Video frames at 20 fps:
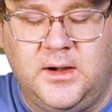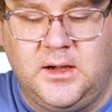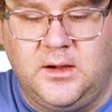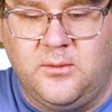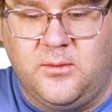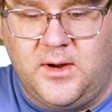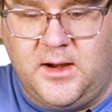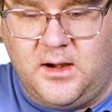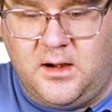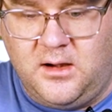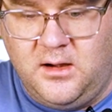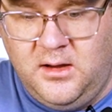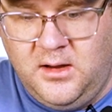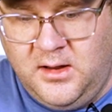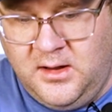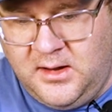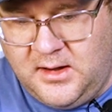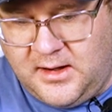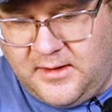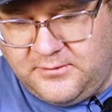anywhere
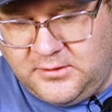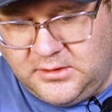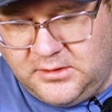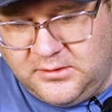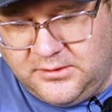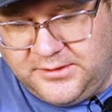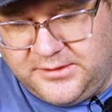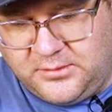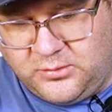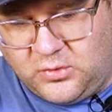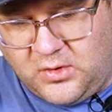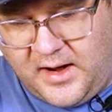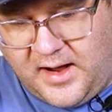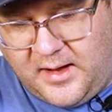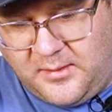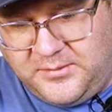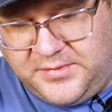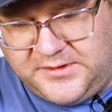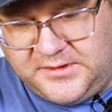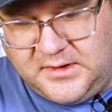after doing some
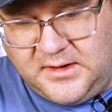wraps.